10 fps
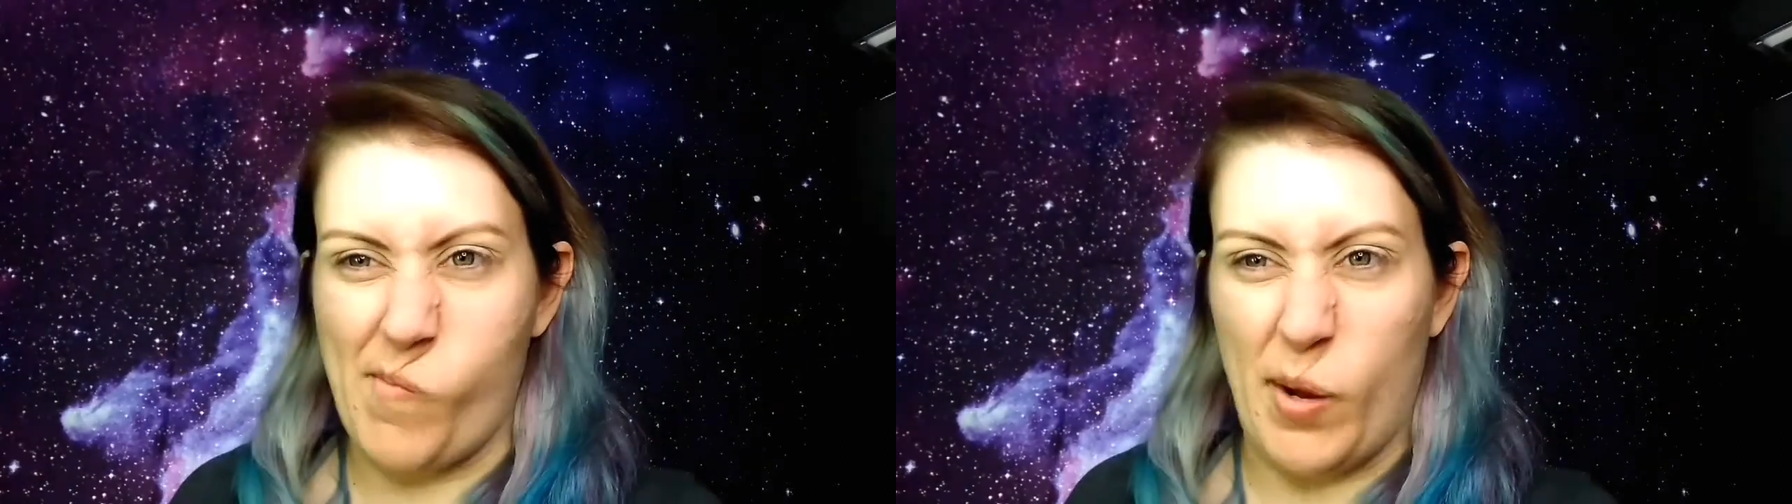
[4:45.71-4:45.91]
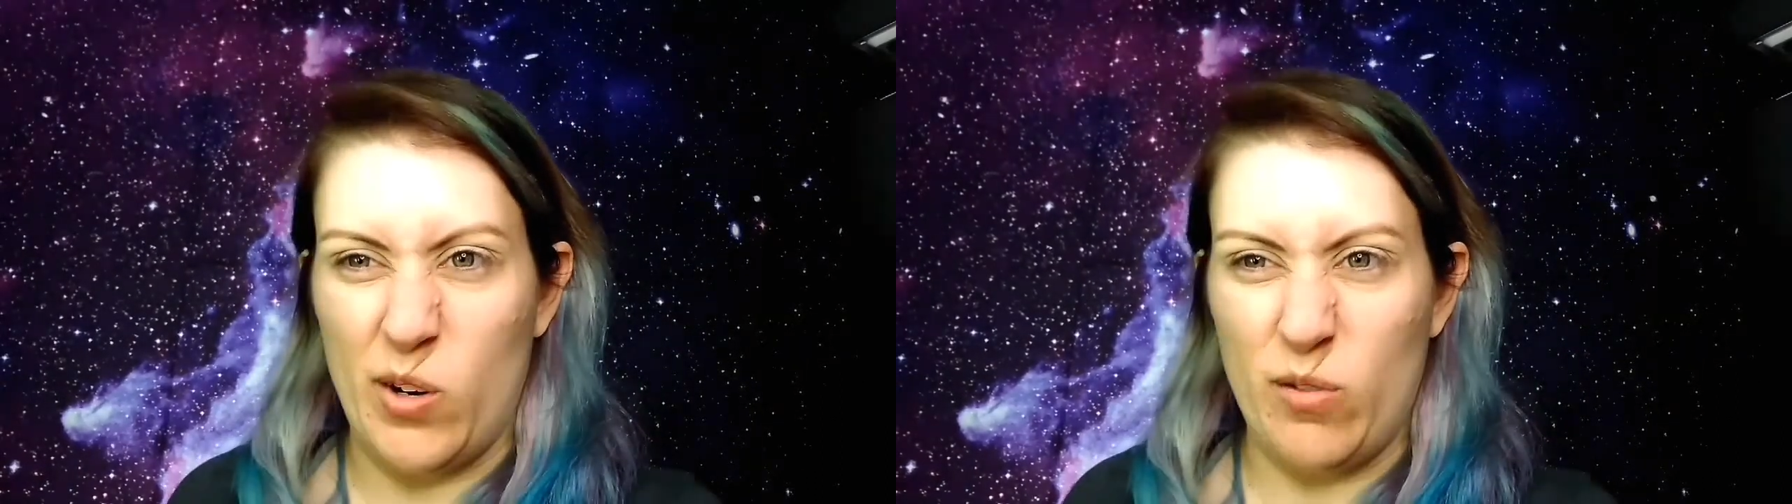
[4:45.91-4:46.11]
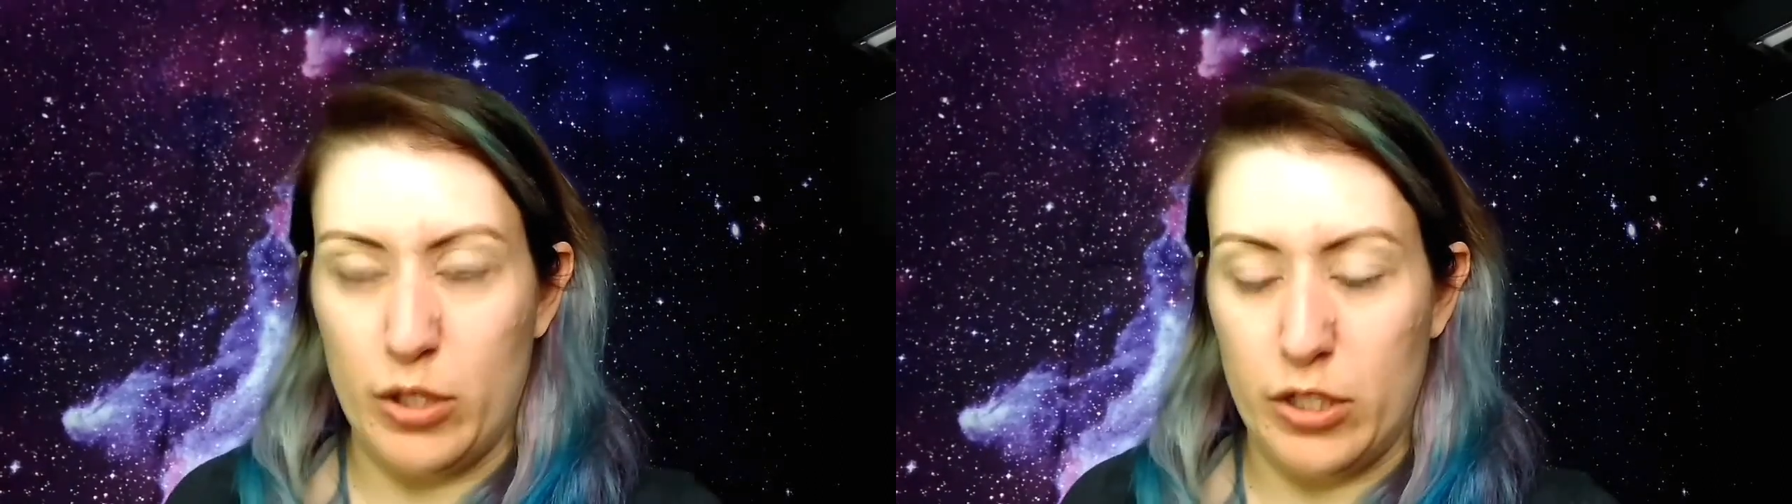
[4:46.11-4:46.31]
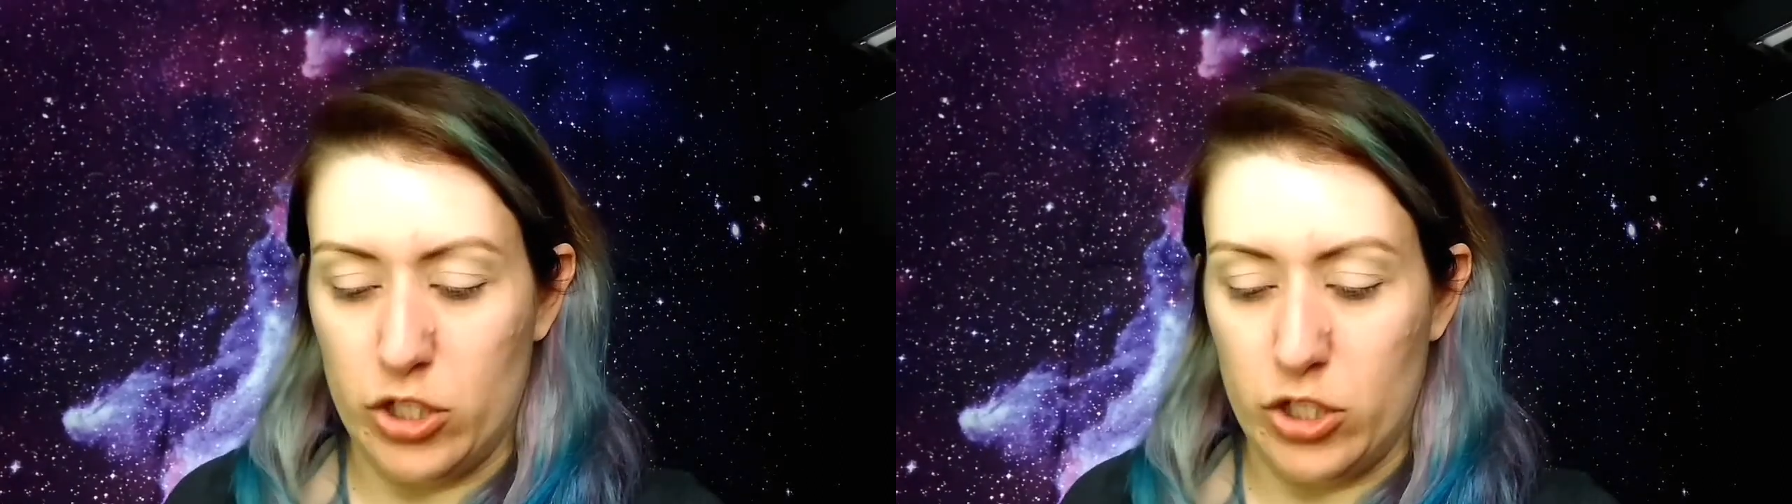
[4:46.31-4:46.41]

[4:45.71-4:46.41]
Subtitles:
My nose